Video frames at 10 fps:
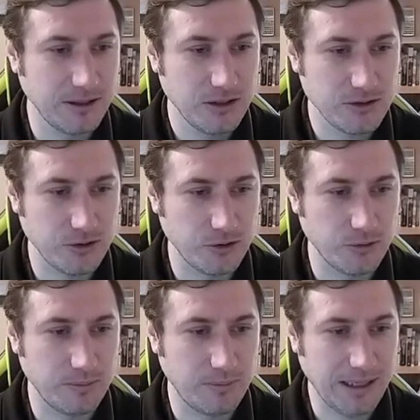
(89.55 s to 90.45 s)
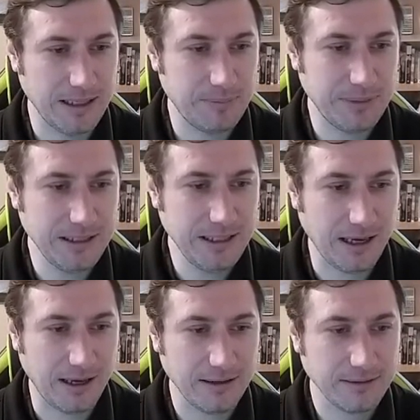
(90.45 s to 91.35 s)
So my p
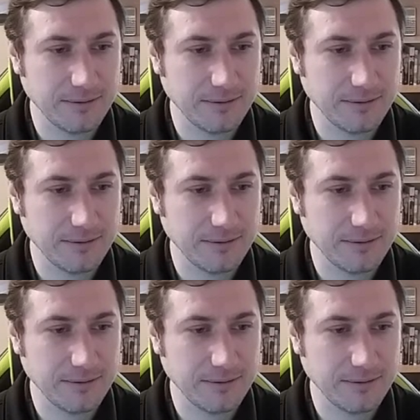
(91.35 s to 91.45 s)
hat